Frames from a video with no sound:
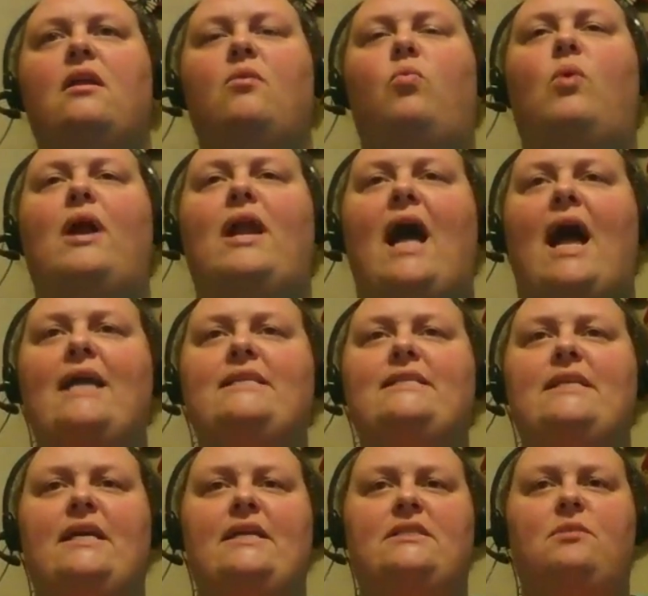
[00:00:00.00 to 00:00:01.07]
what I
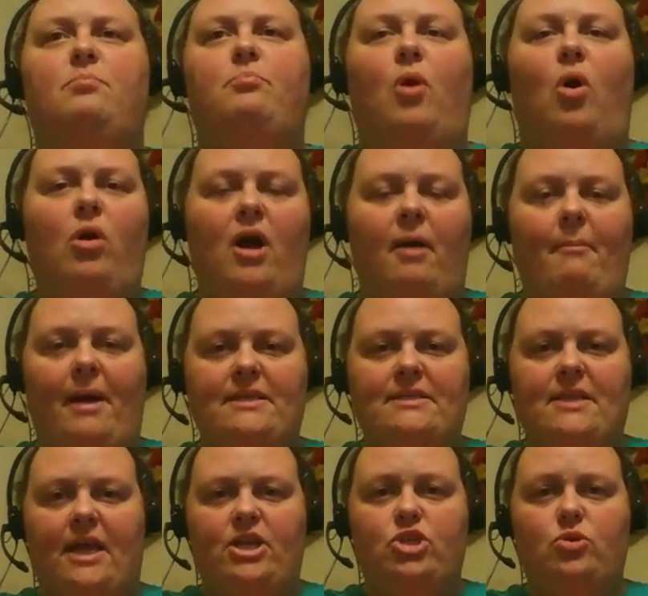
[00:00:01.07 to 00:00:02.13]
did to bulk up my
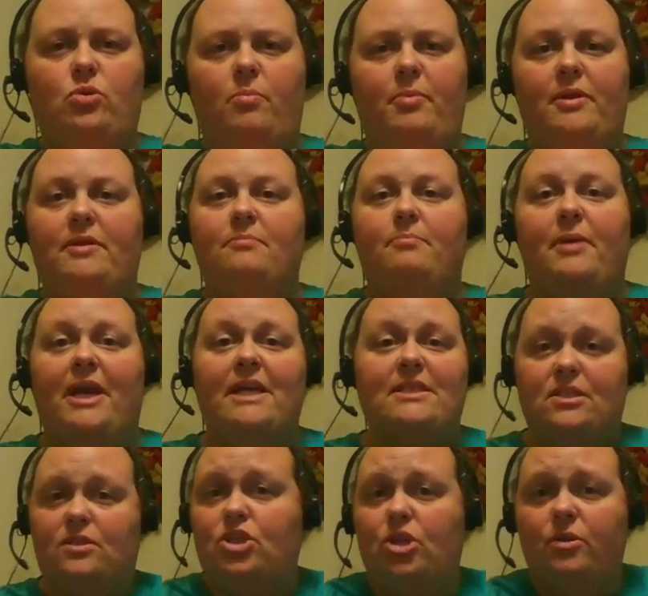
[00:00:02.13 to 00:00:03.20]
schedule,
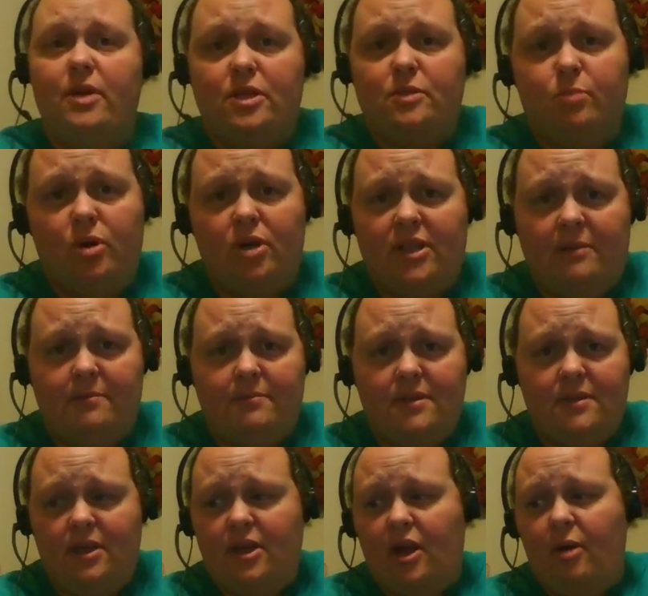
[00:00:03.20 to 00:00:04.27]
because students book them,
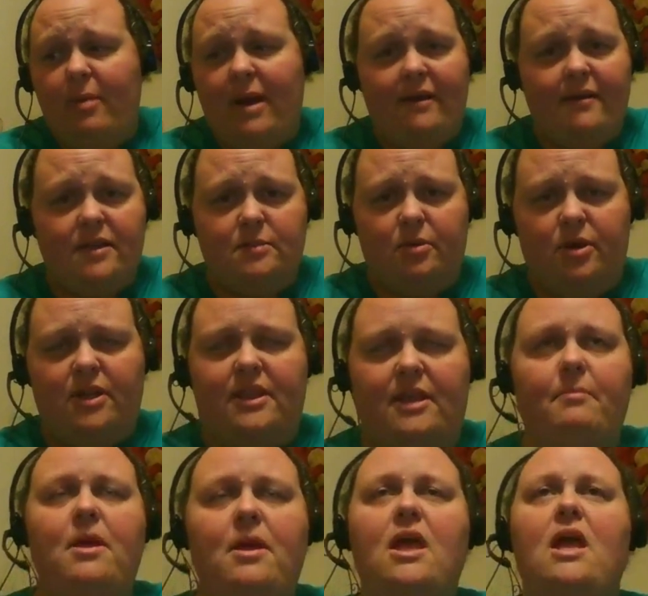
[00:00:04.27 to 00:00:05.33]
parents book
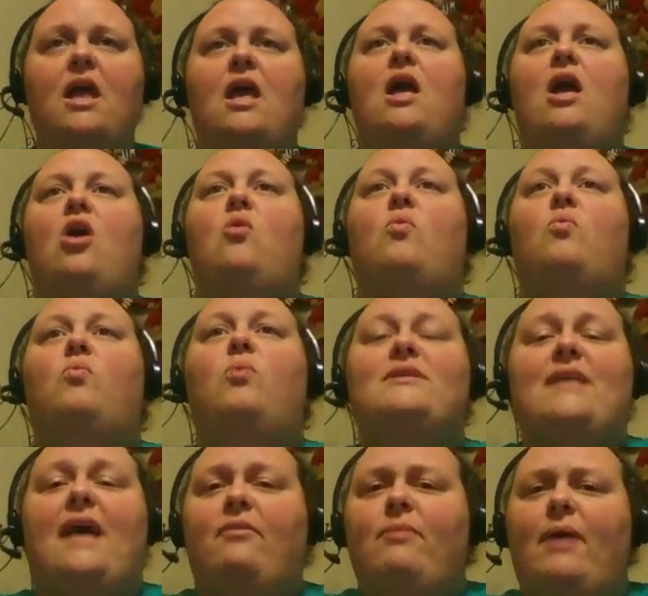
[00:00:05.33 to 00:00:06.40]
them, was
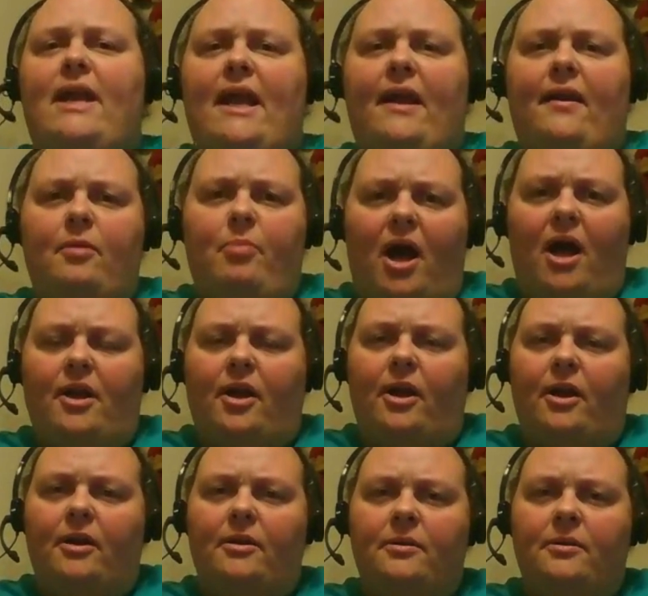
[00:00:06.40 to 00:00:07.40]
I read Harry Potter